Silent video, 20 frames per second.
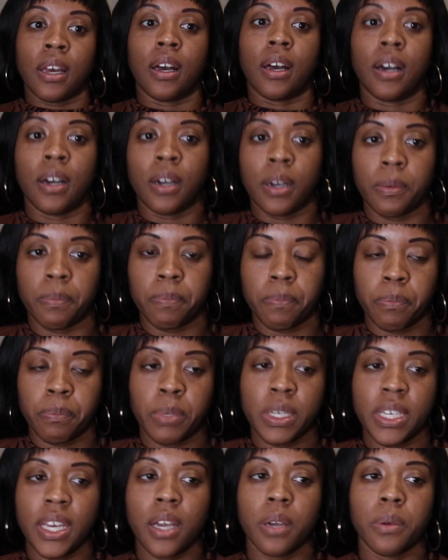
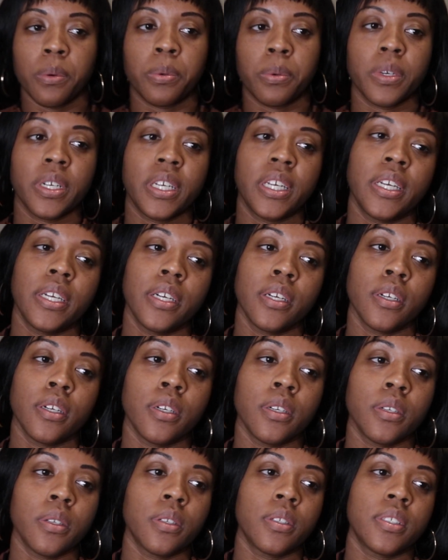we're
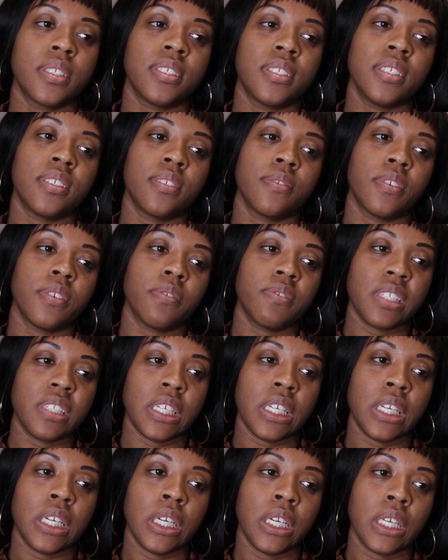here, season
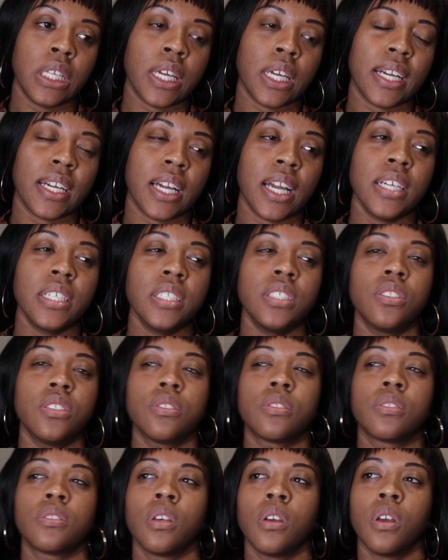15. I kind of
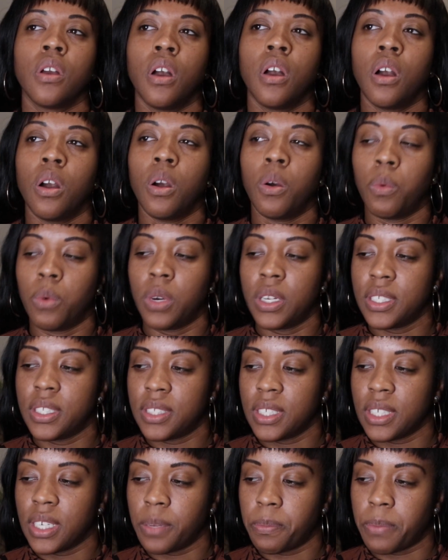just wanted
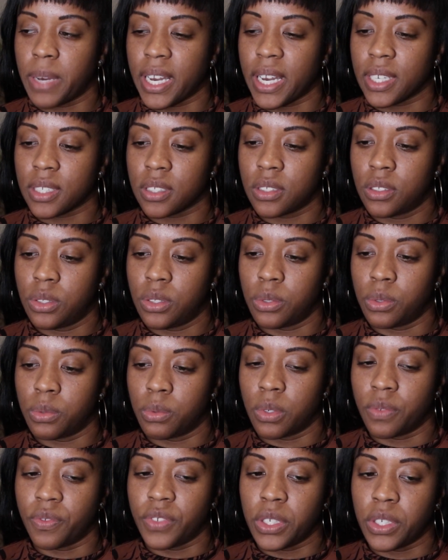to get back to
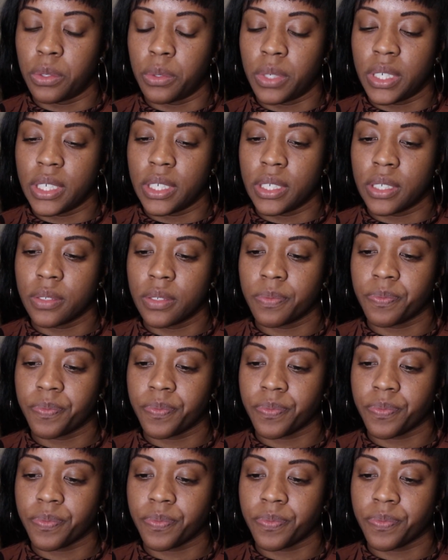reviewing